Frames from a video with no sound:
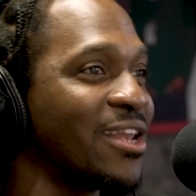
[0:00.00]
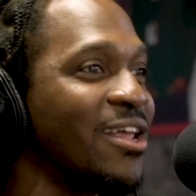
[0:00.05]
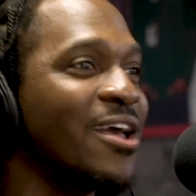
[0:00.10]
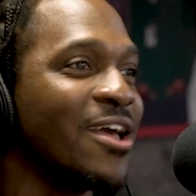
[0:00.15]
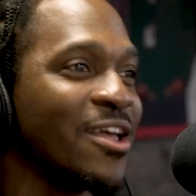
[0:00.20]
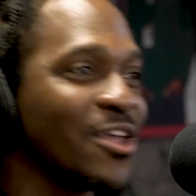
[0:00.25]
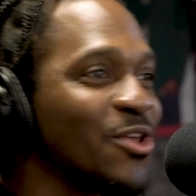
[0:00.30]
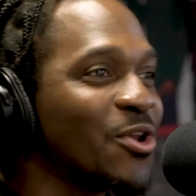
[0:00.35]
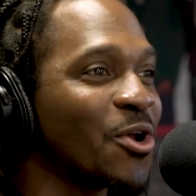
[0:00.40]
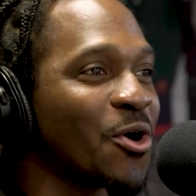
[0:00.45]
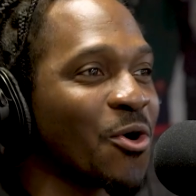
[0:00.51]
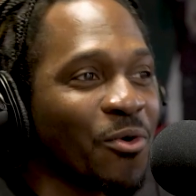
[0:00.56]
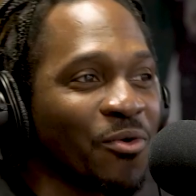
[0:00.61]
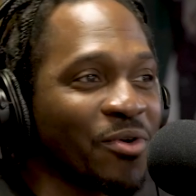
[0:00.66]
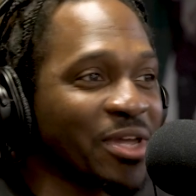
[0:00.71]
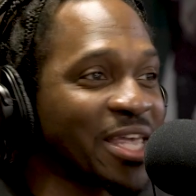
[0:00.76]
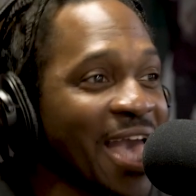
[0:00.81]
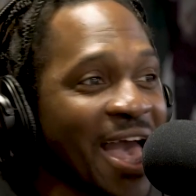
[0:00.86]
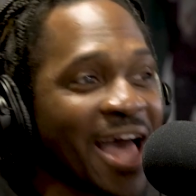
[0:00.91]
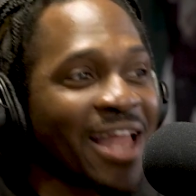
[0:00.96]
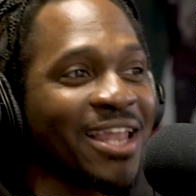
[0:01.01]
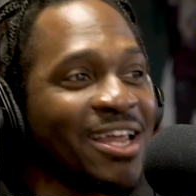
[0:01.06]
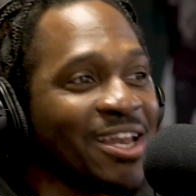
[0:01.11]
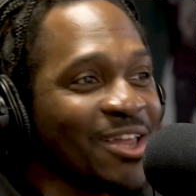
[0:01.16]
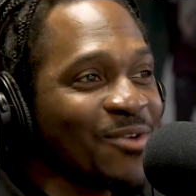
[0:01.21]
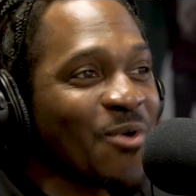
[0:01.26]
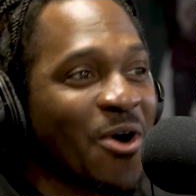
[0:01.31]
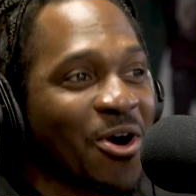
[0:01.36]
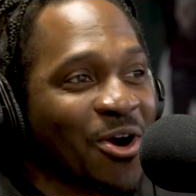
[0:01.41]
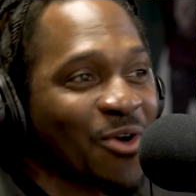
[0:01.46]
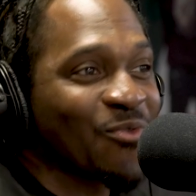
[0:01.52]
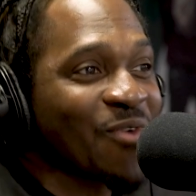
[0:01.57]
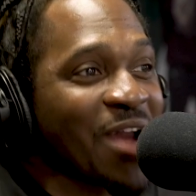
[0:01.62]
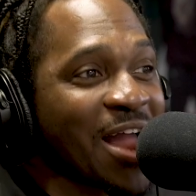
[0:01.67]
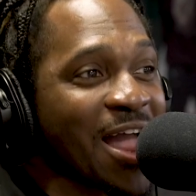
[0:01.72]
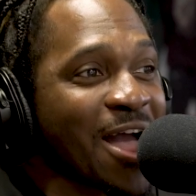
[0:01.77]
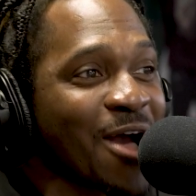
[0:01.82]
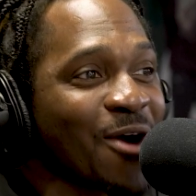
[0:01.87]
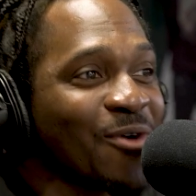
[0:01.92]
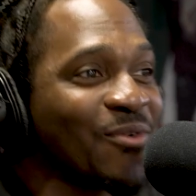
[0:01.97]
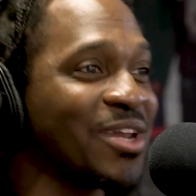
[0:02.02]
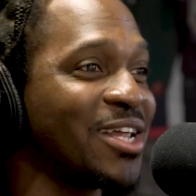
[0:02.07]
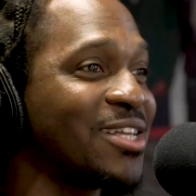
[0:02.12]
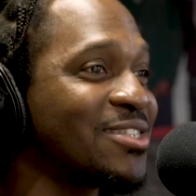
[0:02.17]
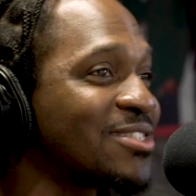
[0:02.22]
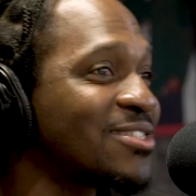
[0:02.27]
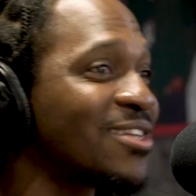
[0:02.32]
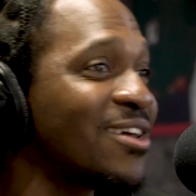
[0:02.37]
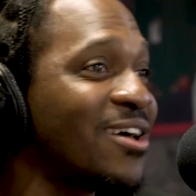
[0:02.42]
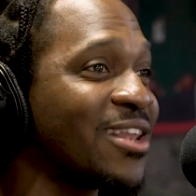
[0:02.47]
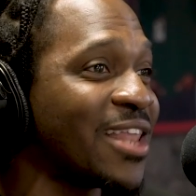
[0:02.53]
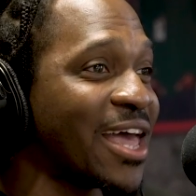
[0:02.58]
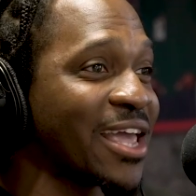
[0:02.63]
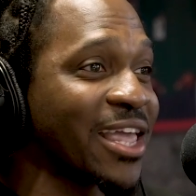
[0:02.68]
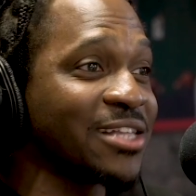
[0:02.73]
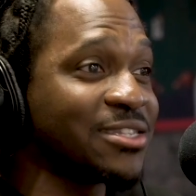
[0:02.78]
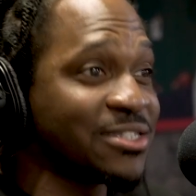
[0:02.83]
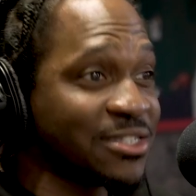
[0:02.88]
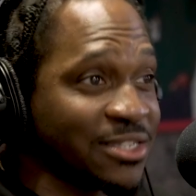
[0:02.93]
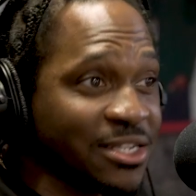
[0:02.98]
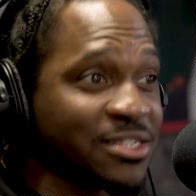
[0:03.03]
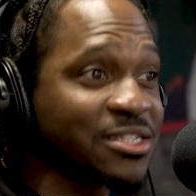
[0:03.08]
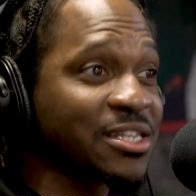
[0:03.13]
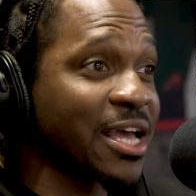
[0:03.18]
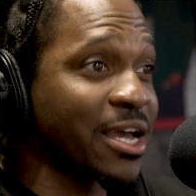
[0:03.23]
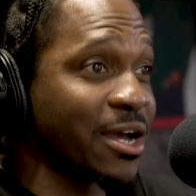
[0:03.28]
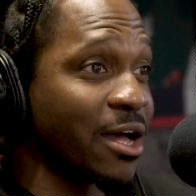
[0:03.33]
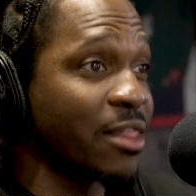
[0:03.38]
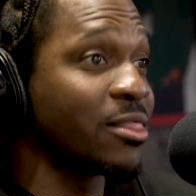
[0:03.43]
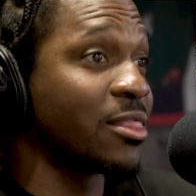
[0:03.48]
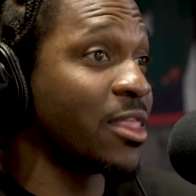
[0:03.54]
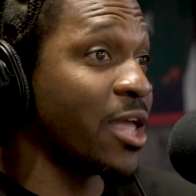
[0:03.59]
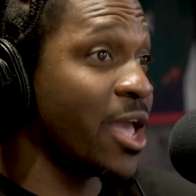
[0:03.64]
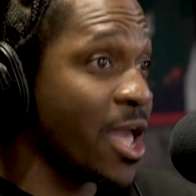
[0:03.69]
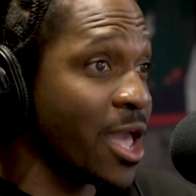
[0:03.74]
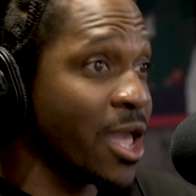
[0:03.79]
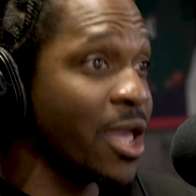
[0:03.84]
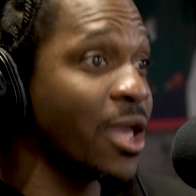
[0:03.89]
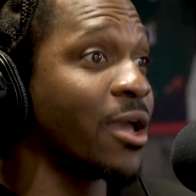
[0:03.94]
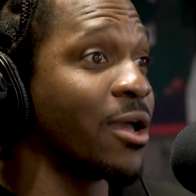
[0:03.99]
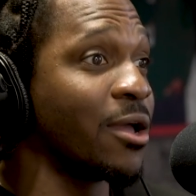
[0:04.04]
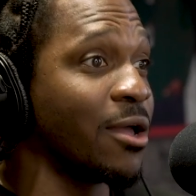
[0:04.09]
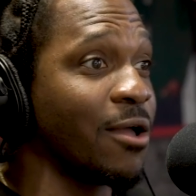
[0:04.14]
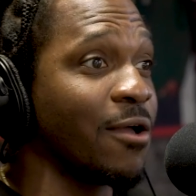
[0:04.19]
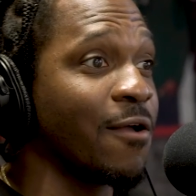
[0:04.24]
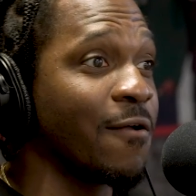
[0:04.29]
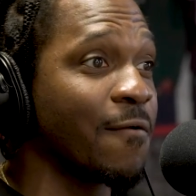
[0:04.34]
Yeah. And, you know, Khaled, he walk around with his son. Like it's like a thing.